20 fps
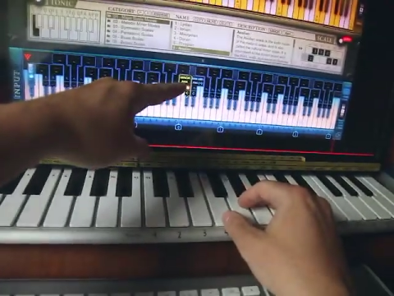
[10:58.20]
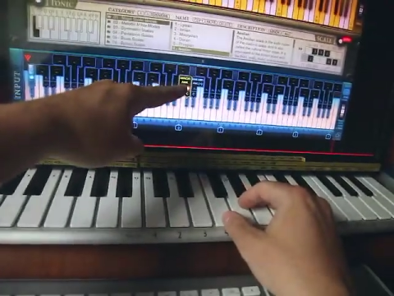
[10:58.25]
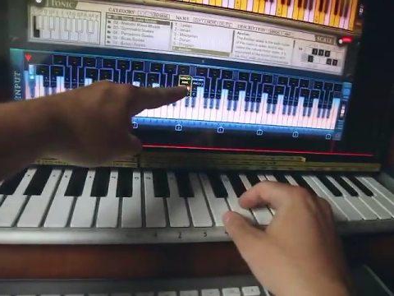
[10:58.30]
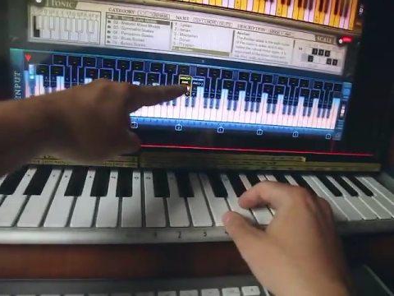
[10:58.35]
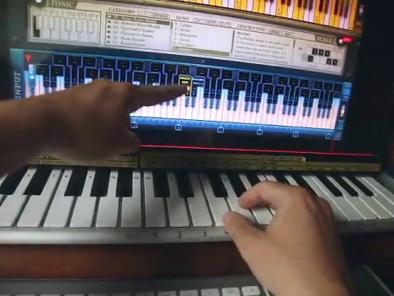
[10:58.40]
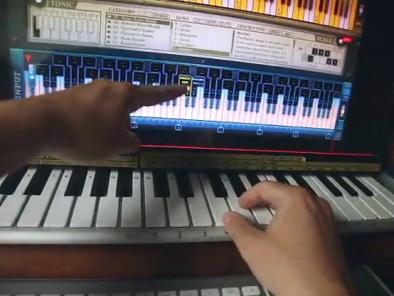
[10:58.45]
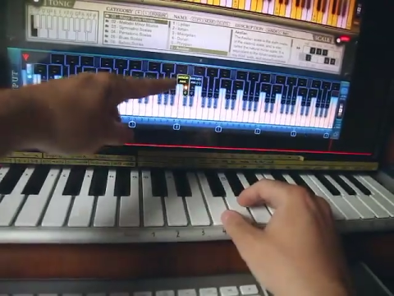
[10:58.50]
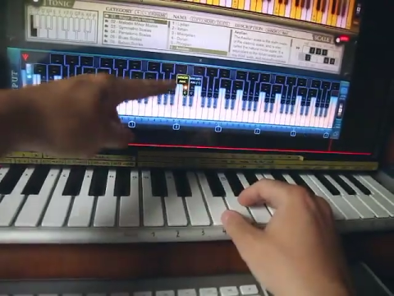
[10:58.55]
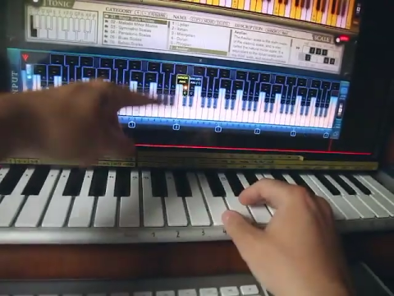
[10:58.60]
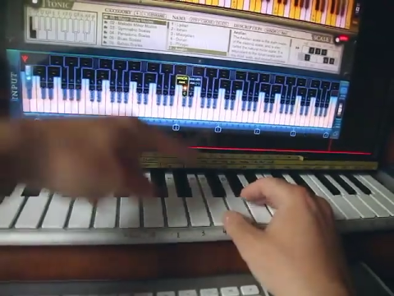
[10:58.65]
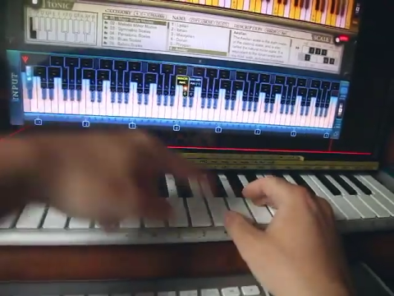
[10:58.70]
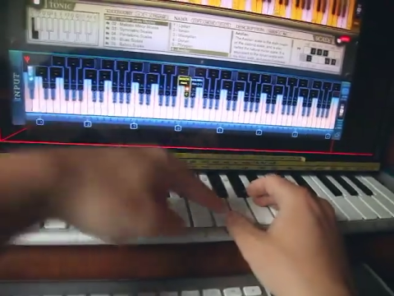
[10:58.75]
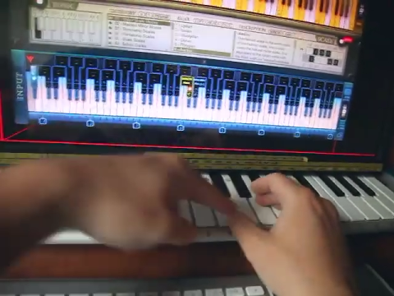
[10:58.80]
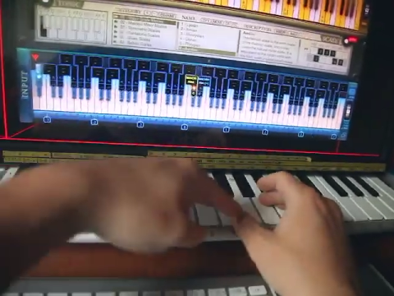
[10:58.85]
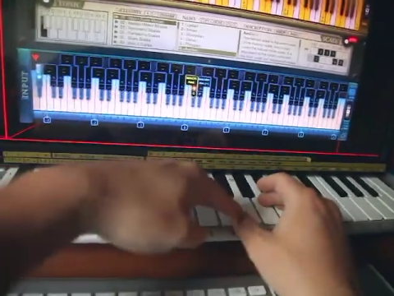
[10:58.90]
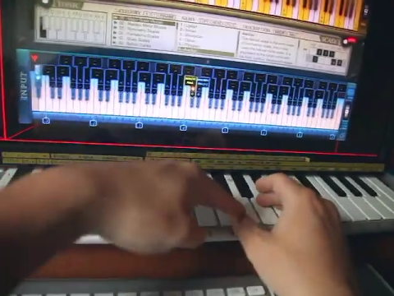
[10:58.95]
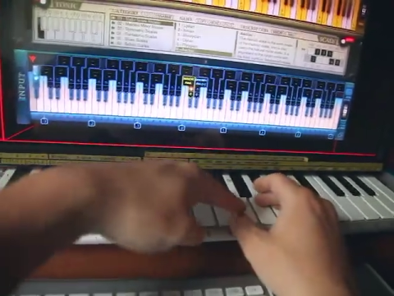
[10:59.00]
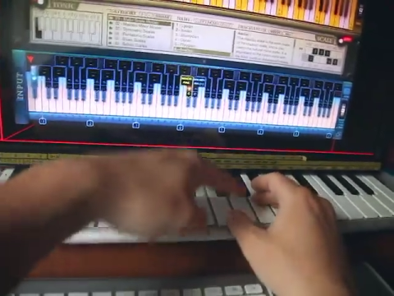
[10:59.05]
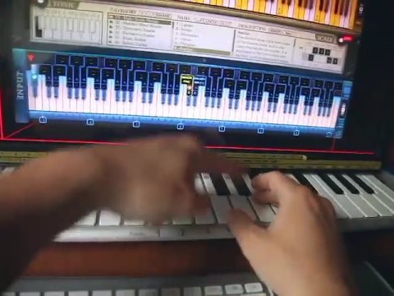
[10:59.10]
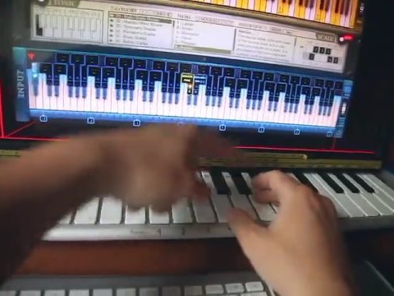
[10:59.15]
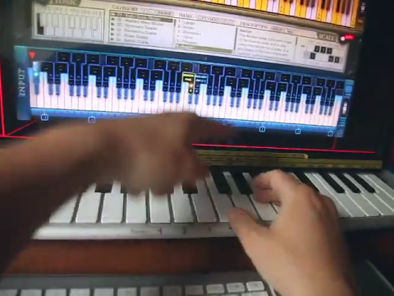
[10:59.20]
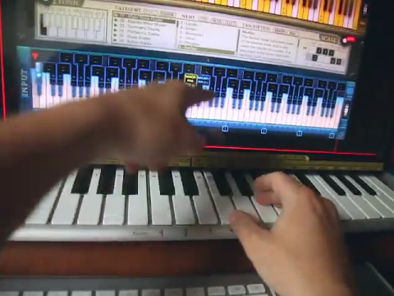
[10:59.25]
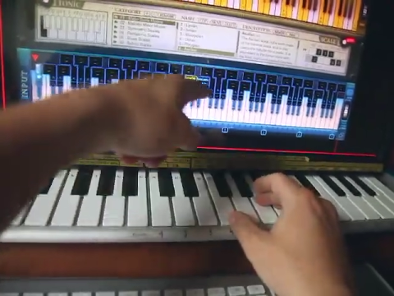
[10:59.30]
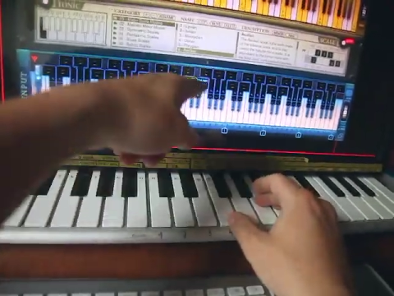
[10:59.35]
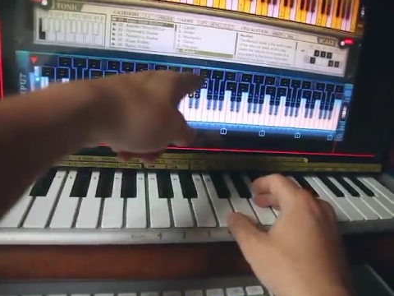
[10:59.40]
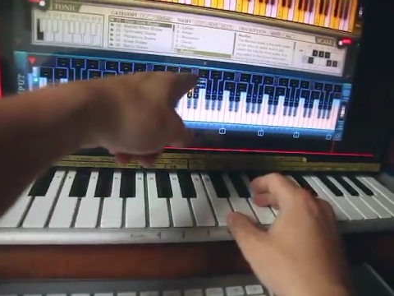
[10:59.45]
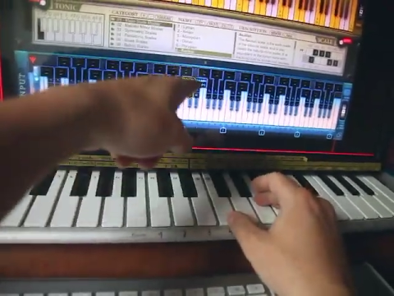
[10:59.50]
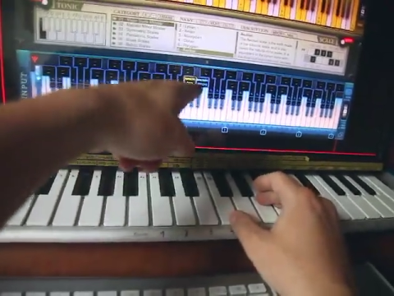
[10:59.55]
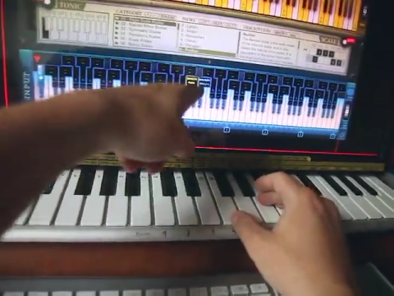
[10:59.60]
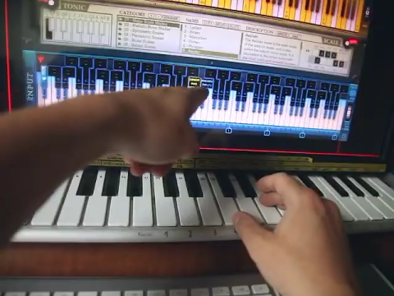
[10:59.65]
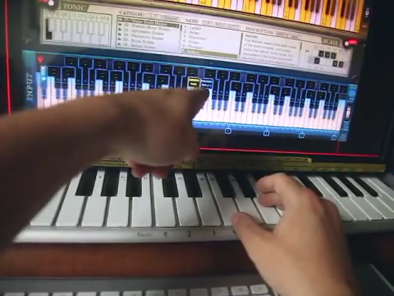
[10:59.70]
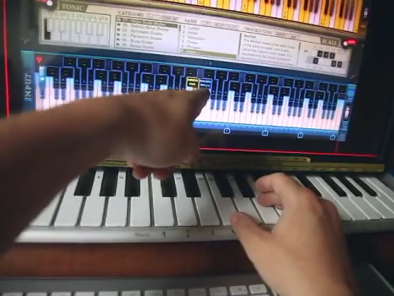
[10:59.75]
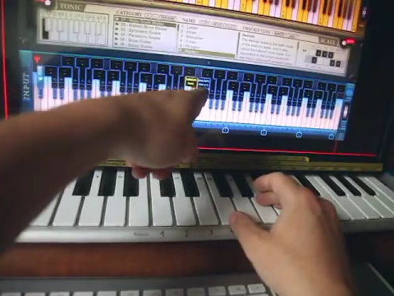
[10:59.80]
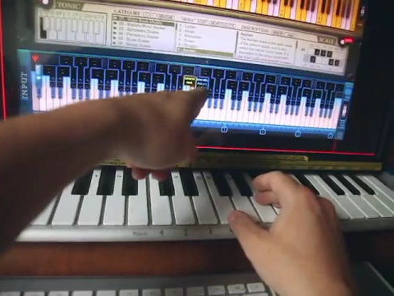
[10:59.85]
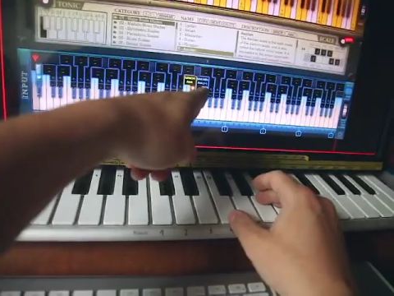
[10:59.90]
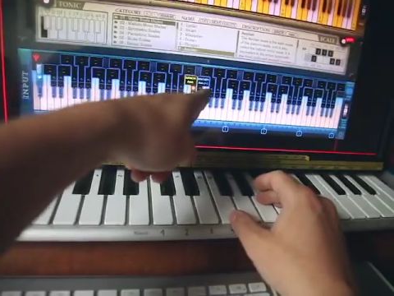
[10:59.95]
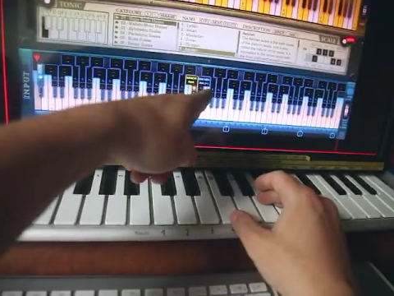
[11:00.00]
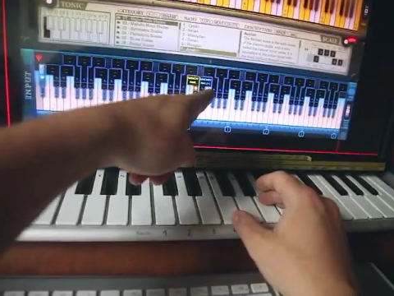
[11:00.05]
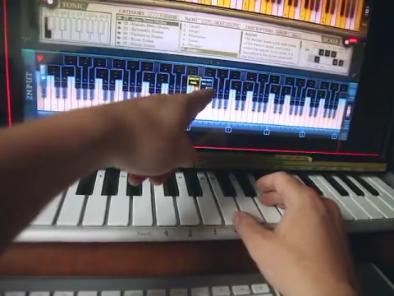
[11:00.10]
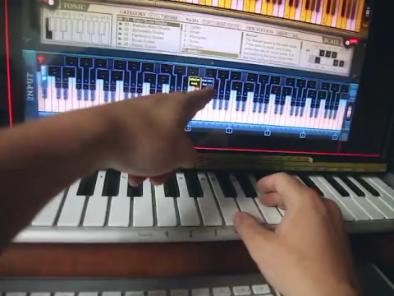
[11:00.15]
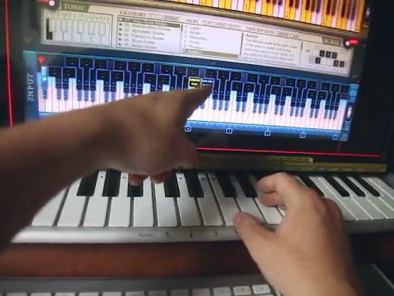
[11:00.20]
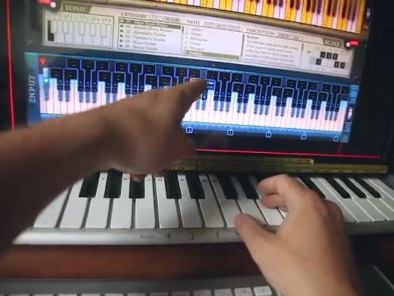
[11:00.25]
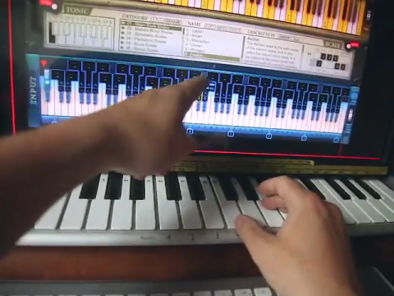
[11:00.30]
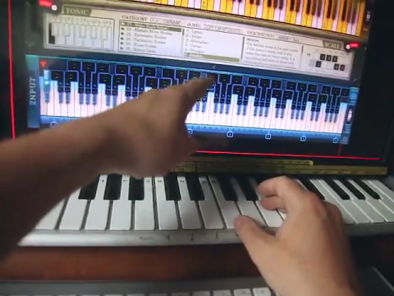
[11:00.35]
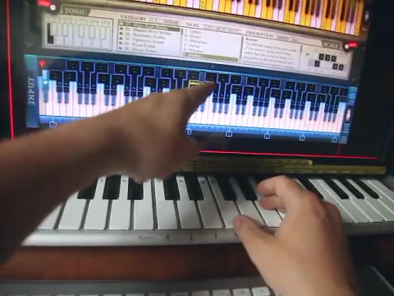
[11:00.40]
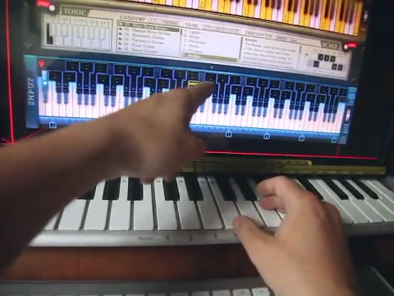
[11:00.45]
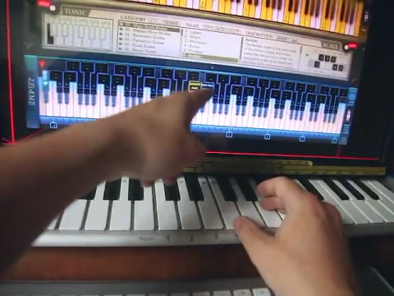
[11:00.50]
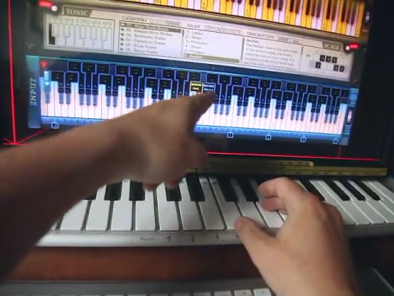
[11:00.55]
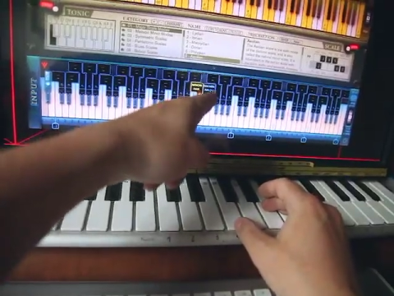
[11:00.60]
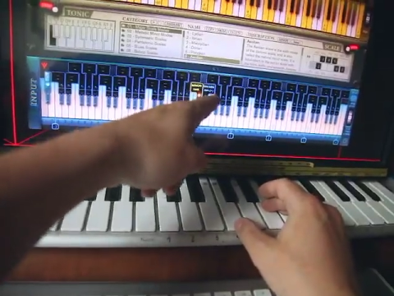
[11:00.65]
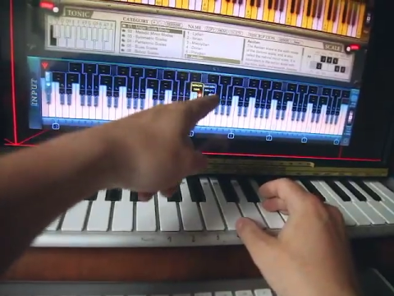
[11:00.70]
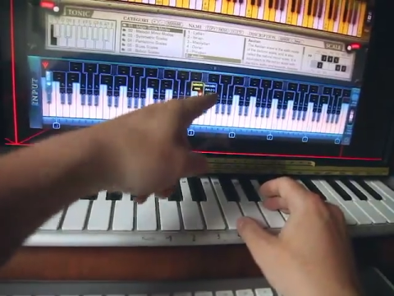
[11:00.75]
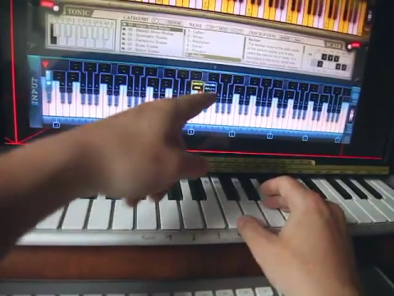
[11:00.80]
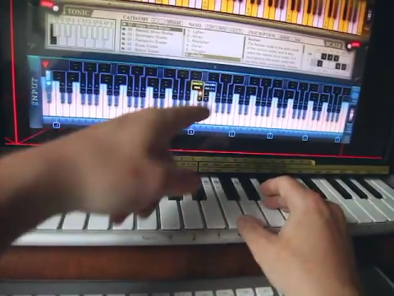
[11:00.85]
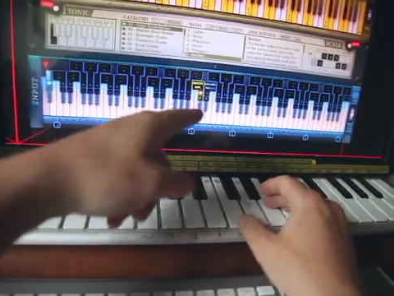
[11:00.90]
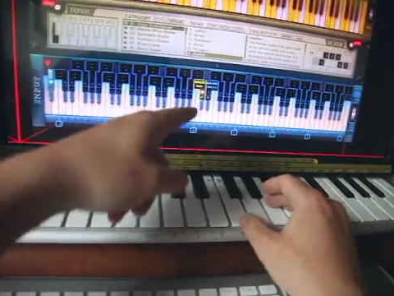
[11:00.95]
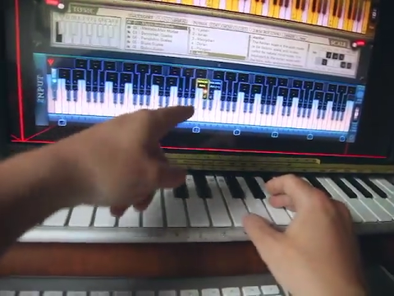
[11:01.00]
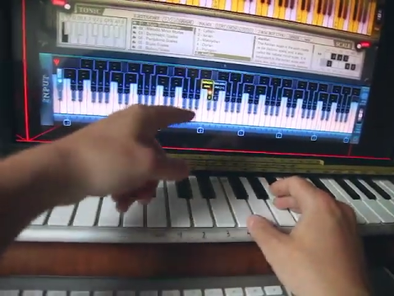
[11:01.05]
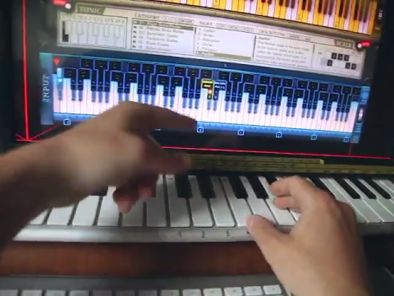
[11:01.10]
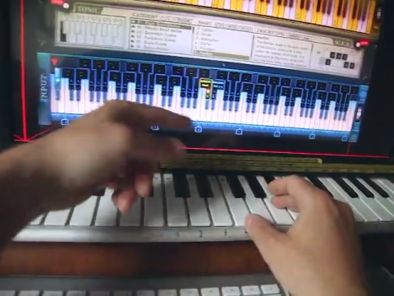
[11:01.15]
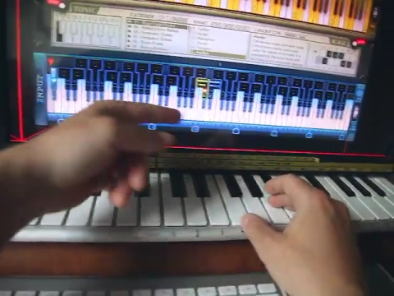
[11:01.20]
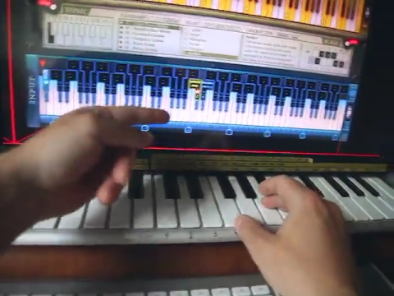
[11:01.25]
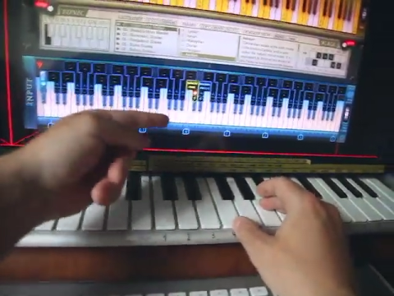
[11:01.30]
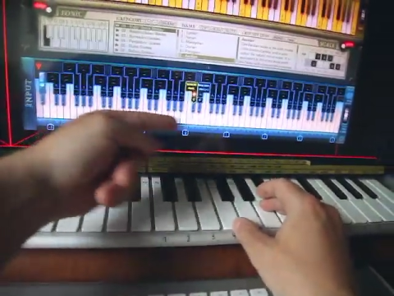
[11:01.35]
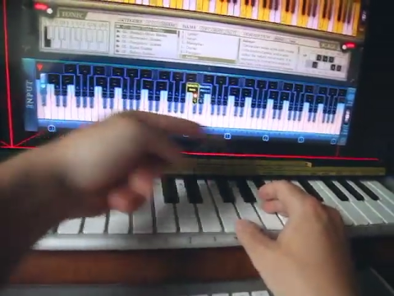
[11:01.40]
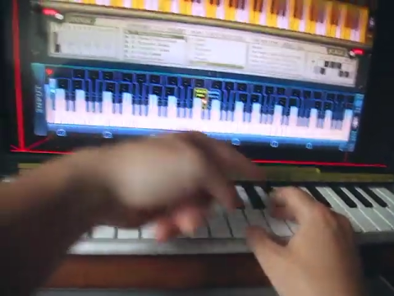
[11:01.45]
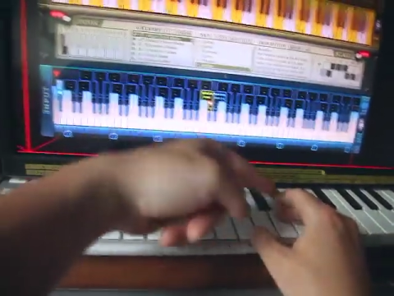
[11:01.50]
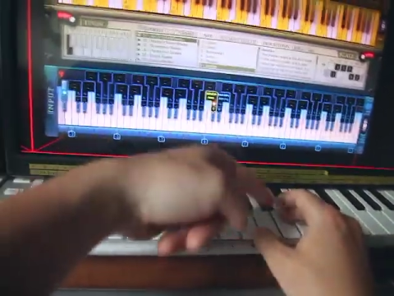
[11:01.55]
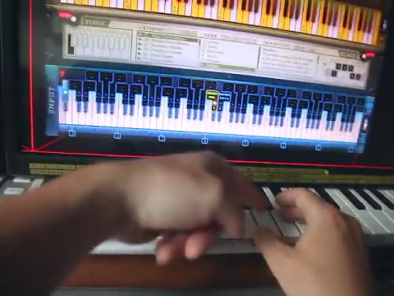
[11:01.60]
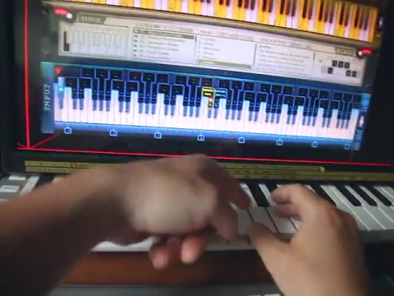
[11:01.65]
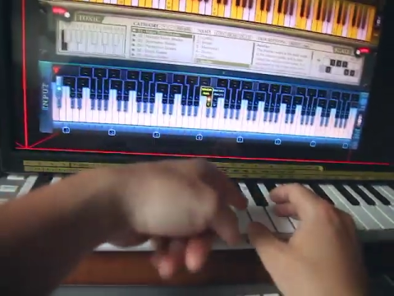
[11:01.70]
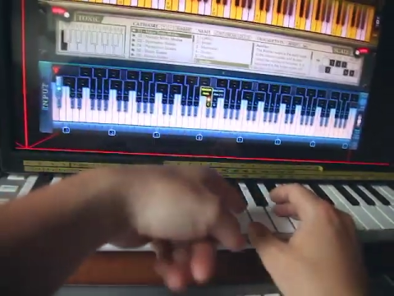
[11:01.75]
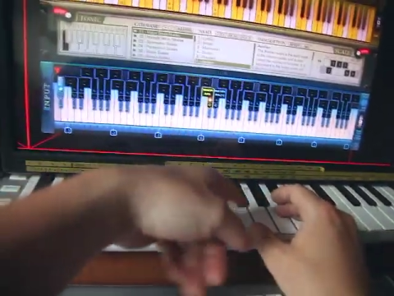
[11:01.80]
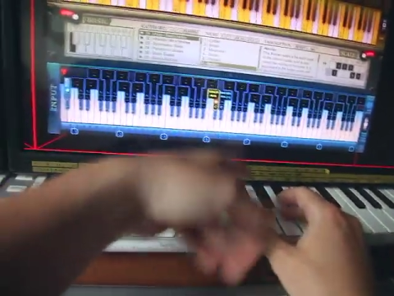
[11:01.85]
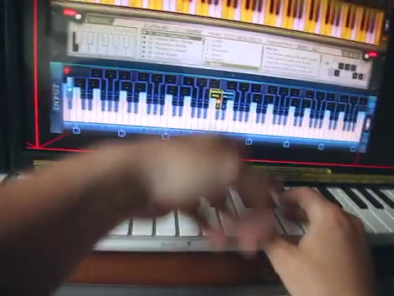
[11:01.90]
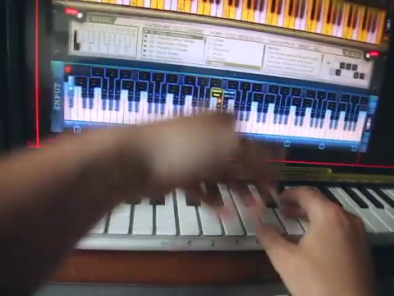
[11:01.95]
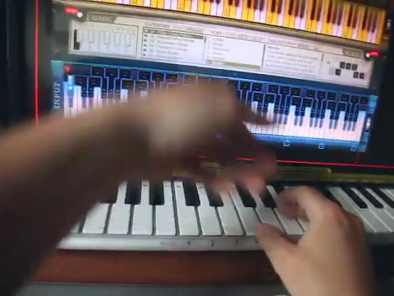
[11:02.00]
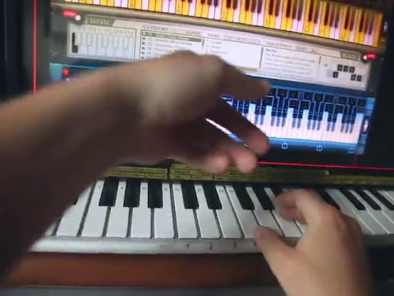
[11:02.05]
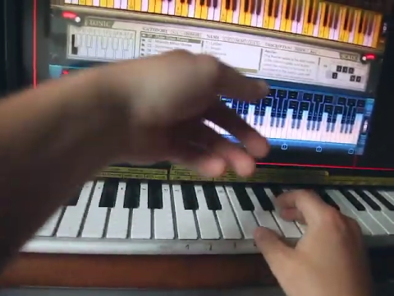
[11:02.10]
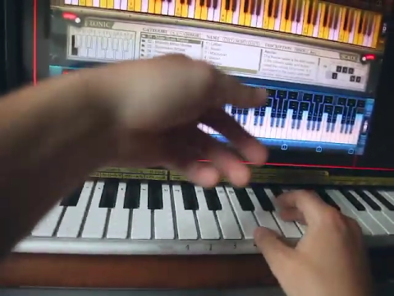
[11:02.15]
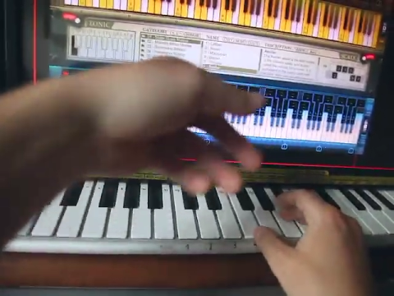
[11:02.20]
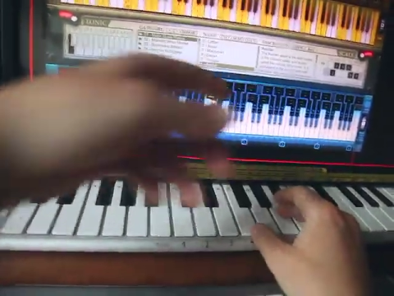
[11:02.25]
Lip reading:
[unreadable: no face in view]